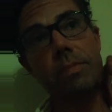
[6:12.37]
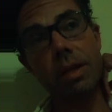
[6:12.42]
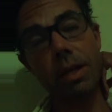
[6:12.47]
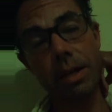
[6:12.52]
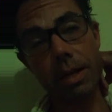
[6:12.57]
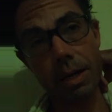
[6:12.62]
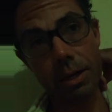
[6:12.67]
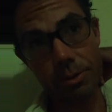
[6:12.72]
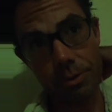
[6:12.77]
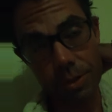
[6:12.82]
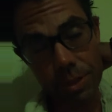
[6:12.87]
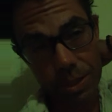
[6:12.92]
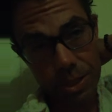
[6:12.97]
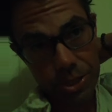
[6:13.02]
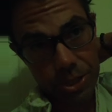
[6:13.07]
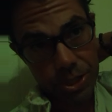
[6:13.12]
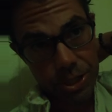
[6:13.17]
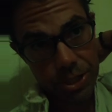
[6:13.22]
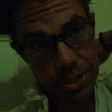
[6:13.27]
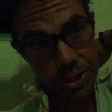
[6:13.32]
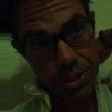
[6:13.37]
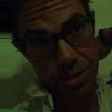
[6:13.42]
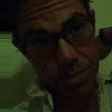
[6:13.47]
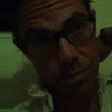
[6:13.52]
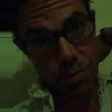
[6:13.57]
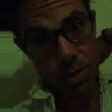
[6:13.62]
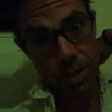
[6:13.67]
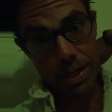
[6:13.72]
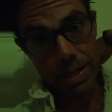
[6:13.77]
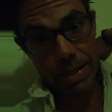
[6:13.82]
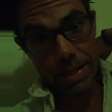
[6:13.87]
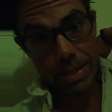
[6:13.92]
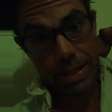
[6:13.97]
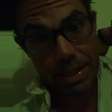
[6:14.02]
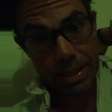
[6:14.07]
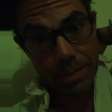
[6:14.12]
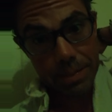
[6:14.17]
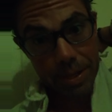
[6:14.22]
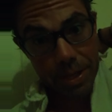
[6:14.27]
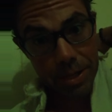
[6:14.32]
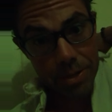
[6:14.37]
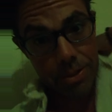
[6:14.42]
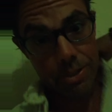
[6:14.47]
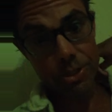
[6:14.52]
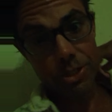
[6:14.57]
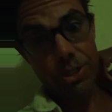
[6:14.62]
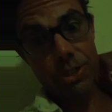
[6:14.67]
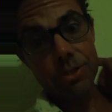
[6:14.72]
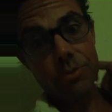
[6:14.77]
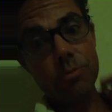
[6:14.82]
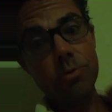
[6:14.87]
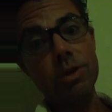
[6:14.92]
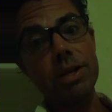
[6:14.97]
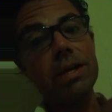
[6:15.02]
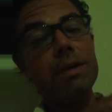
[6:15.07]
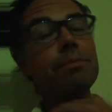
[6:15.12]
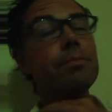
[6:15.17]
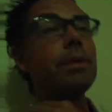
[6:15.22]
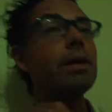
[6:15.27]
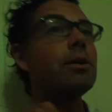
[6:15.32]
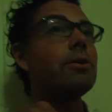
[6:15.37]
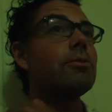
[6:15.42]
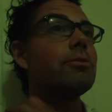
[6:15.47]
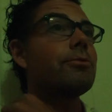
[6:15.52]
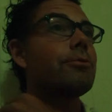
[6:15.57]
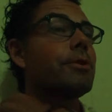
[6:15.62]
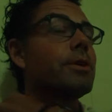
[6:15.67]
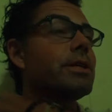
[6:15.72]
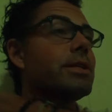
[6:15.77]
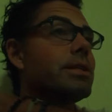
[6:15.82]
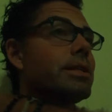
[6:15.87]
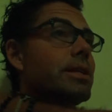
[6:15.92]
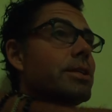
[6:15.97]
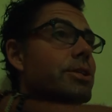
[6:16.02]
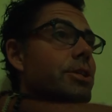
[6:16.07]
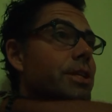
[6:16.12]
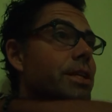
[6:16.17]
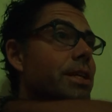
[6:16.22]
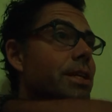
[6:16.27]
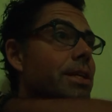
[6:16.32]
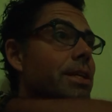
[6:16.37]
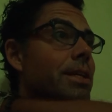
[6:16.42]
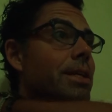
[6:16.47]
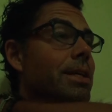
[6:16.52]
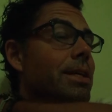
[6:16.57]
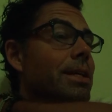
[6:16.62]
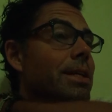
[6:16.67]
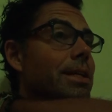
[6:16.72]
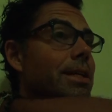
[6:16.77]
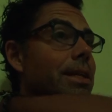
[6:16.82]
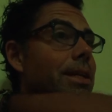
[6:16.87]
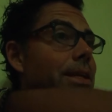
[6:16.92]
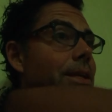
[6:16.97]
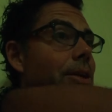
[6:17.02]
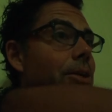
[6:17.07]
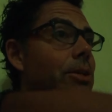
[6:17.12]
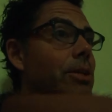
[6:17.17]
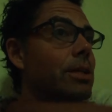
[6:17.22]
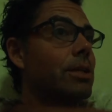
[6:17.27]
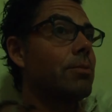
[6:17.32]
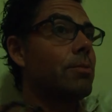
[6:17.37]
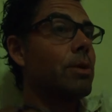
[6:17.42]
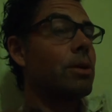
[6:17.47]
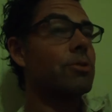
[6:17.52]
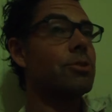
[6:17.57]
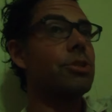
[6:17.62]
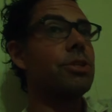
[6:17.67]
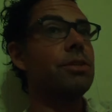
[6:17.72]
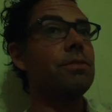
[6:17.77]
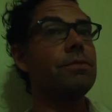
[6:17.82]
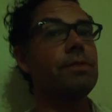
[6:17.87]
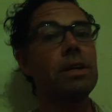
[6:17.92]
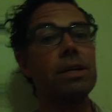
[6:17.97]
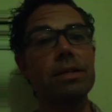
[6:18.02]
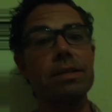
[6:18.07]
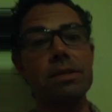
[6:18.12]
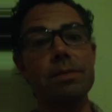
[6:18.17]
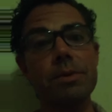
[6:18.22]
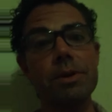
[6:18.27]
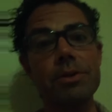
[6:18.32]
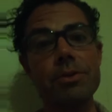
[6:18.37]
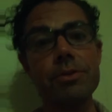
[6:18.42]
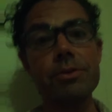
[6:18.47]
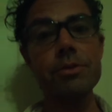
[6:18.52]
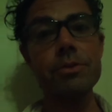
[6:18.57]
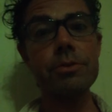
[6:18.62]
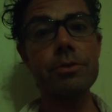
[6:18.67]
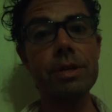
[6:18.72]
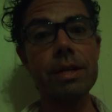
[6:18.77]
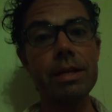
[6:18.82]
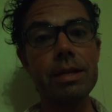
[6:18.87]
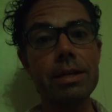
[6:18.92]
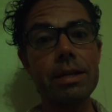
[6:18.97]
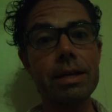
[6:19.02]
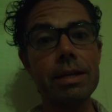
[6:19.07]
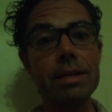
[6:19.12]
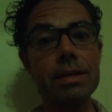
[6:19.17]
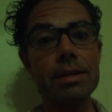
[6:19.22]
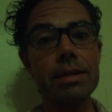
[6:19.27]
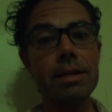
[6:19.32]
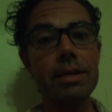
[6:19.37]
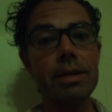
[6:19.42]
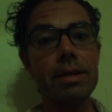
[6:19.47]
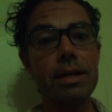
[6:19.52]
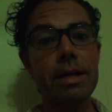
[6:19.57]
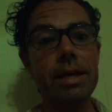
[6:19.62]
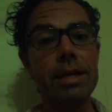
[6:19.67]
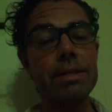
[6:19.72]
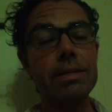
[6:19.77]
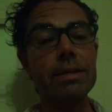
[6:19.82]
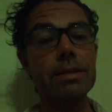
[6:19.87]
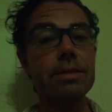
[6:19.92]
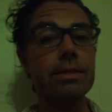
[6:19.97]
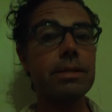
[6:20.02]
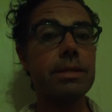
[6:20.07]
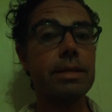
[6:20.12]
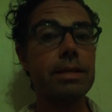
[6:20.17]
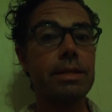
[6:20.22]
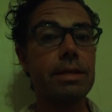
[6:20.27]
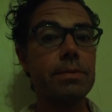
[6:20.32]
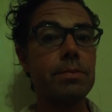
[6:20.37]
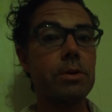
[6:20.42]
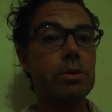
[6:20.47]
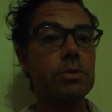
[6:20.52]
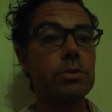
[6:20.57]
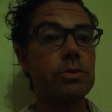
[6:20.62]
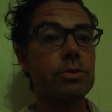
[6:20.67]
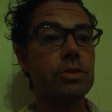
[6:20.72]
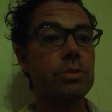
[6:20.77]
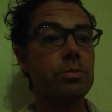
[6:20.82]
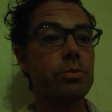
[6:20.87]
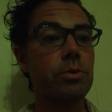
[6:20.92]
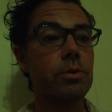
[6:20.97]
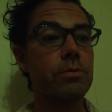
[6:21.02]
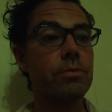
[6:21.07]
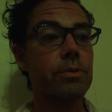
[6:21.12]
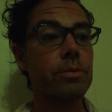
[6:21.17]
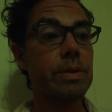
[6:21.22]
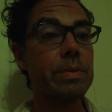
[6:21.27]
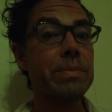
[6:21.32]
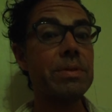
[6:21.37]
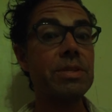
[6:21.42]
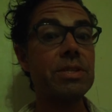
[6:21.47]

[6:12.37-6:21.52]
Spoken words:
Now, does she just want a teddy bear? Does she just want a male friend that she can lean on while she fucks some other dude and doesn't get the emotional support from him?